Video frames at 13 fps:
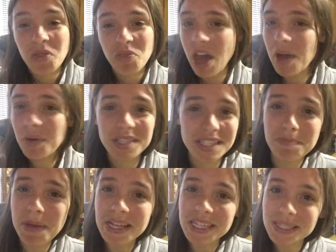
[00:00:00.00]
that was the
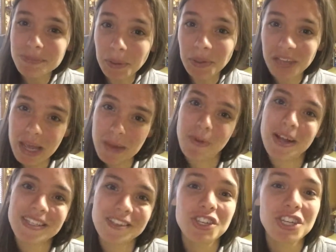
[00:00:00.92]
best birthday
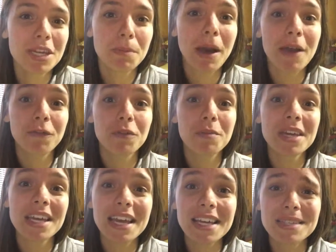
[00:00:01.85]
present she could buy for
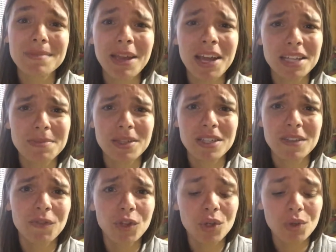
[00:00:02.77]
me, is my husband's
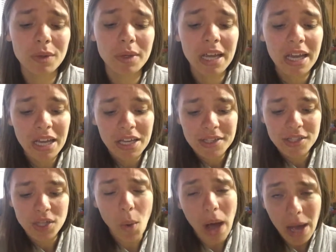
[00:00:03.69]
food,
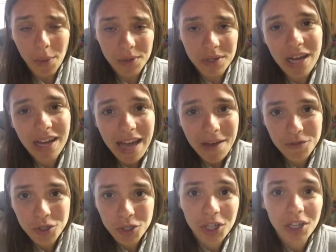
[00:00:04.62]
so I would not have
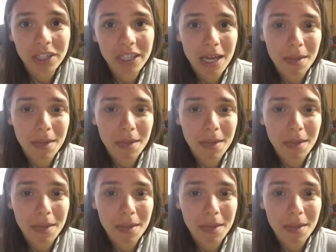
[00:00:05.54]
to cook.